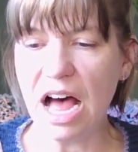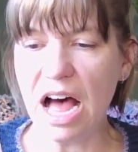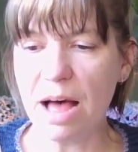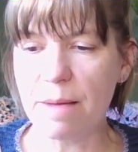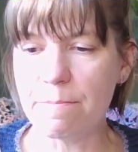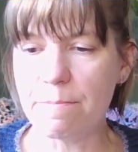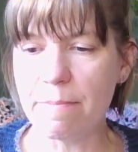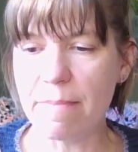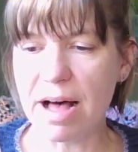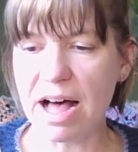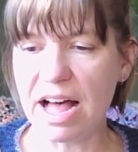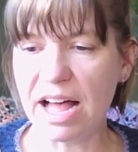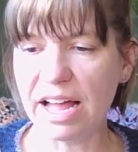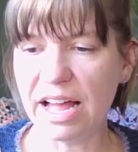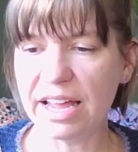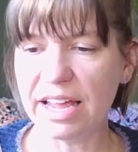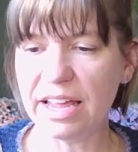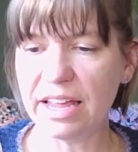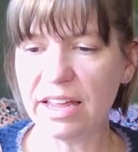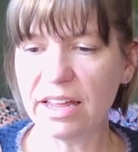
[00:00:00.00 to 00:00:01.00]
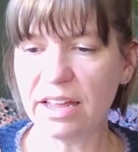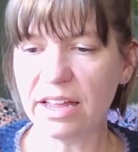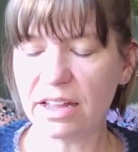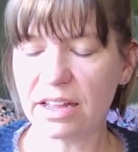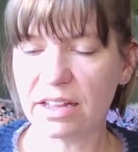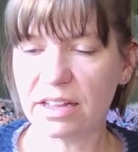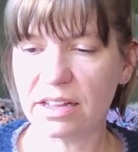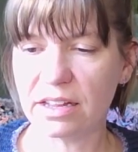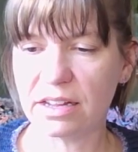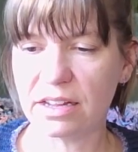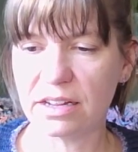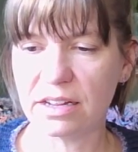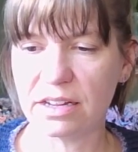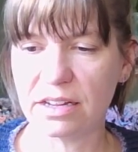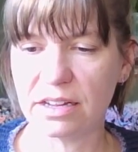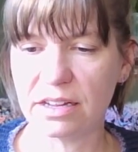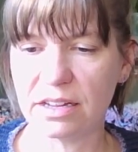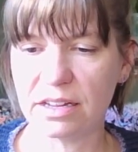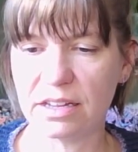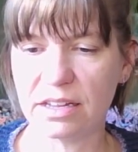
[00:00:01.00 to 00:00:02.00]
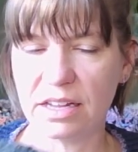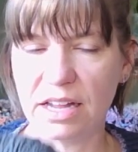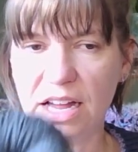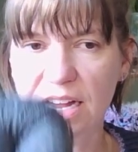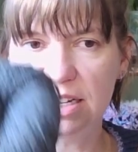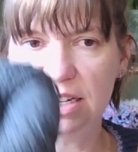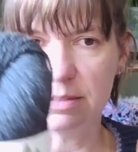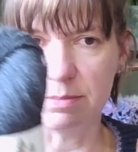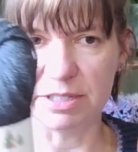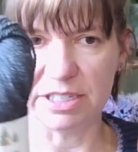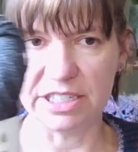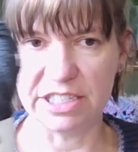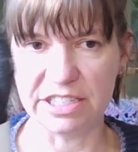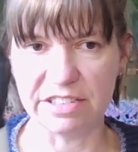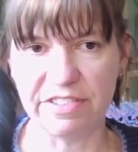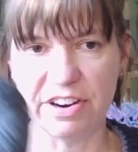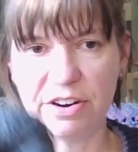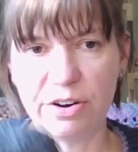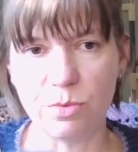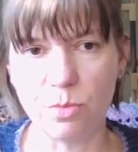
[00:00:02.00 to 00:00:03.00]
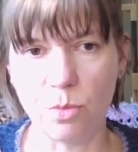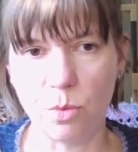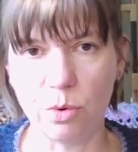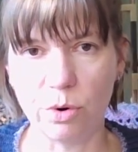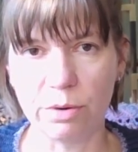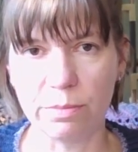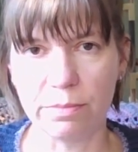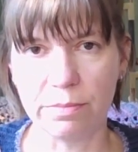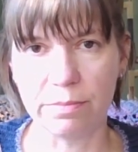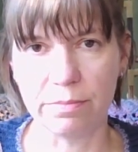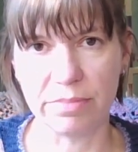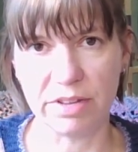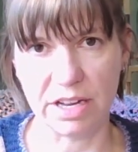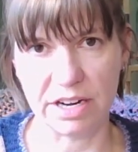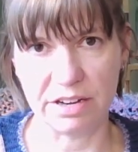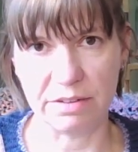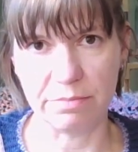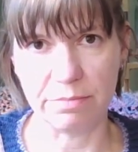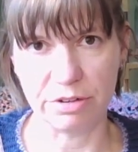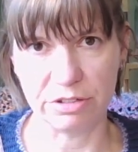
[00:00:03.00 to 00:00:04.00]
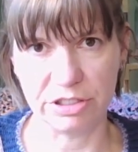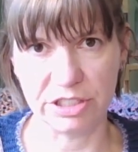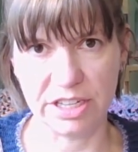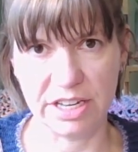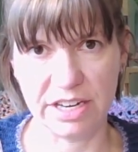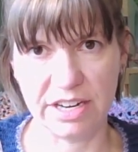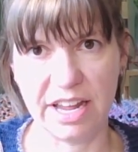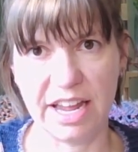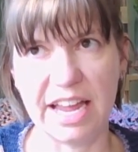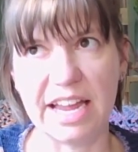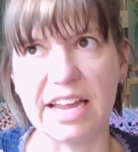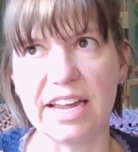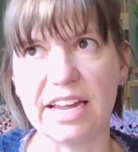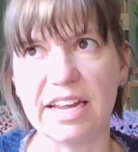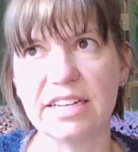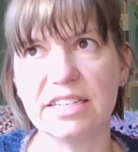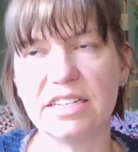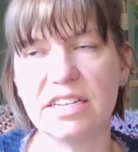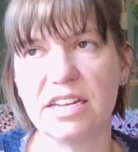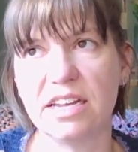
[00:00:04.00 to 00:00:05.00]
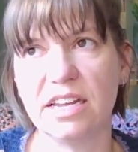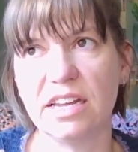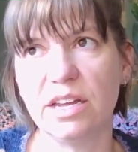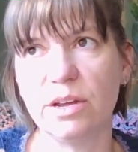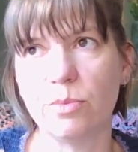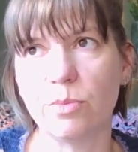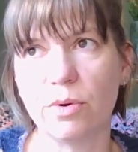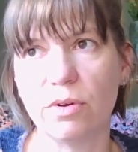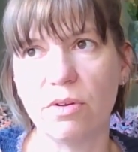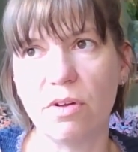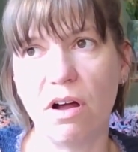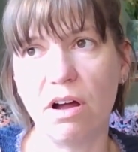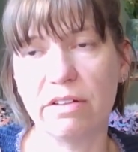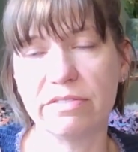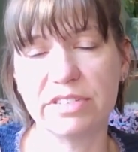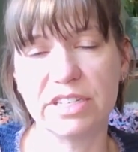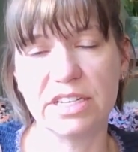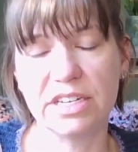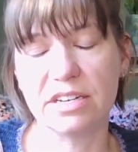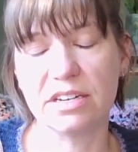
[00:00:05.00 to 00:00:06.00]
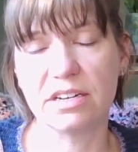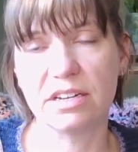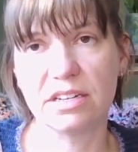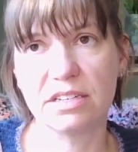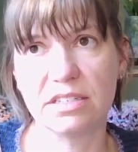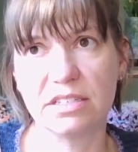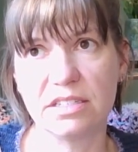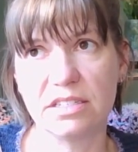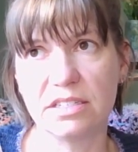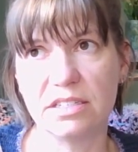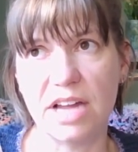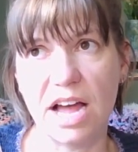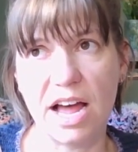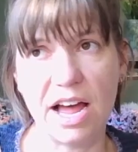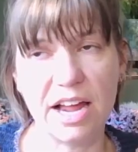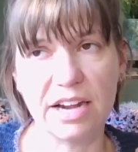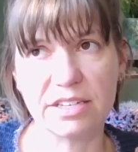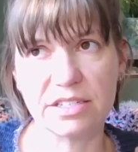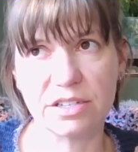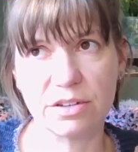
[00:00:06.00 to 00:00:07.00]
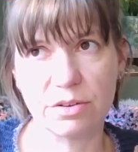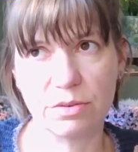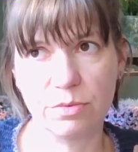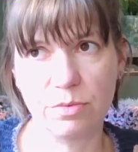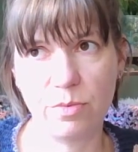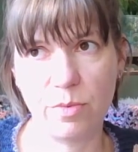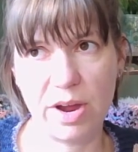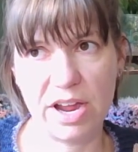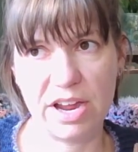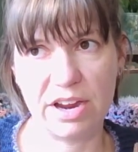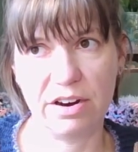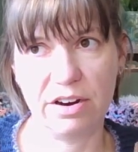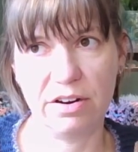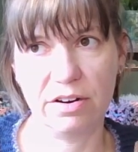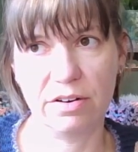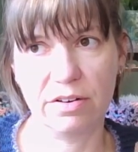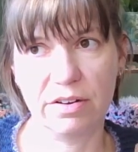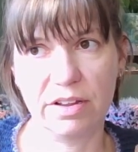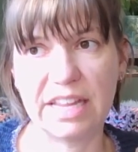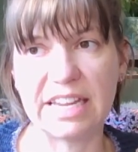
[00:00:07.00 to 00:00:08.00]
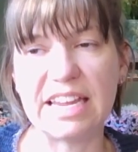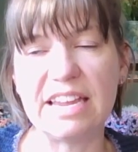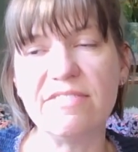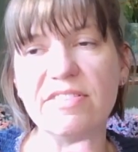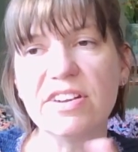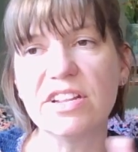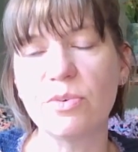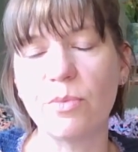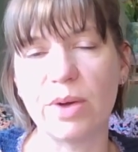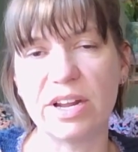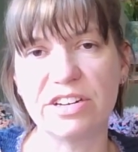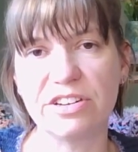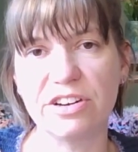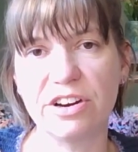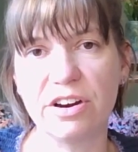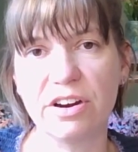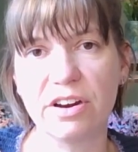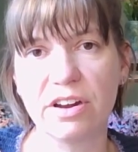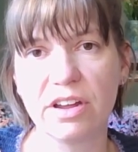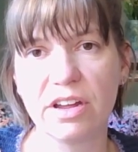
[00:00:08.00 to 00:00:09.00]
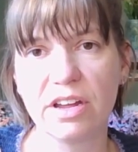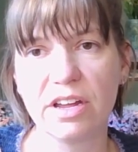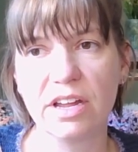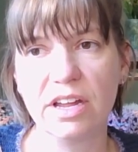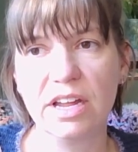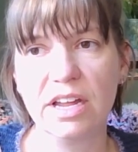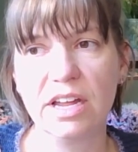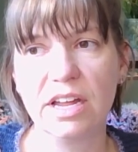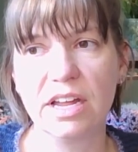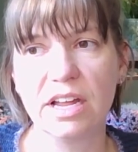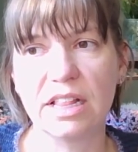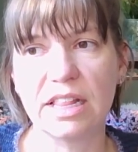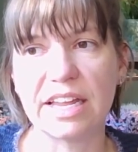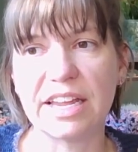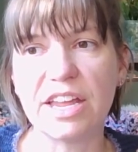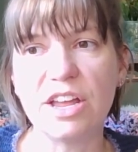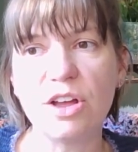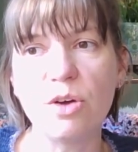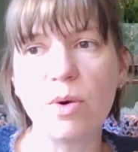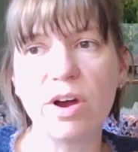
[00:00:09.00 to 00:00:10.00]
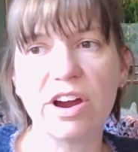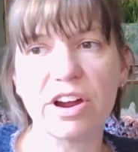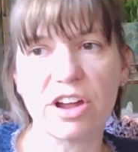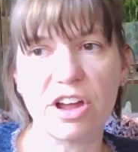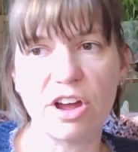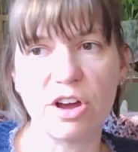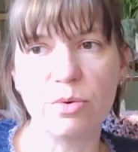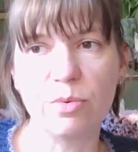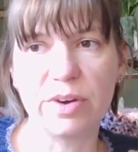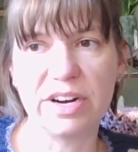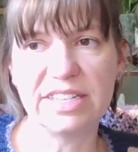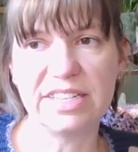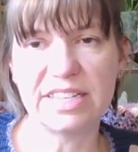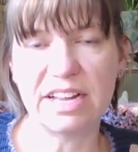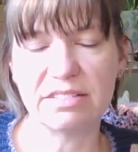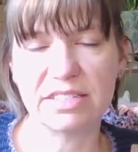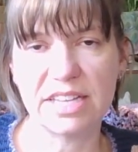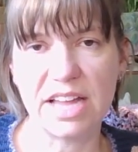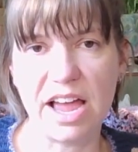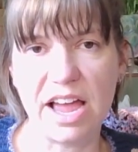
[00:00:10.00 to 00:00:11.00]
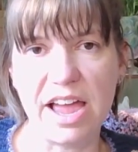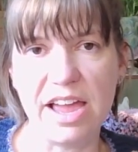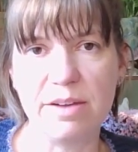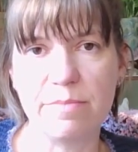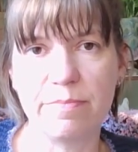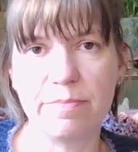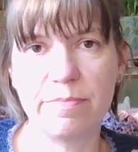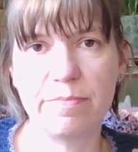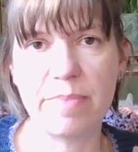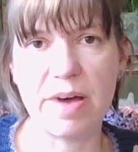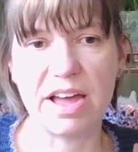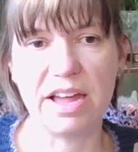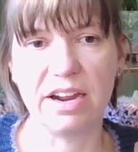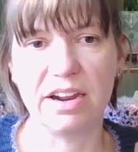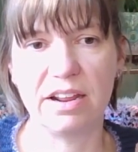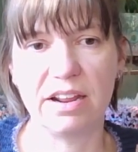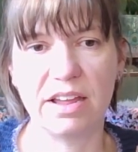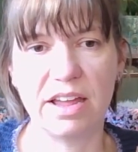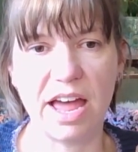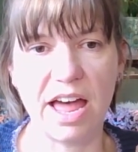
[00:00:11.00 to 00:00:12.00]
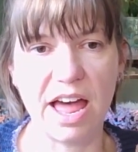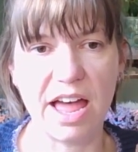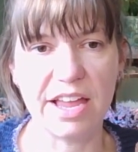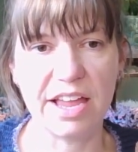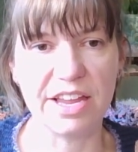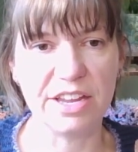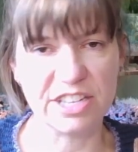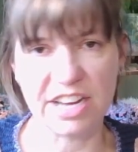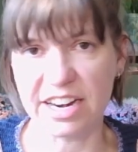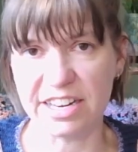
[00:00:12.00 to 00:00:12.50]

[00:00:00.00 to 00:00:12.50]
My husband is a very warm-blooded person, and he will often not wear, like even in the winter, like he'll wear a coat when he's outside, but he's got a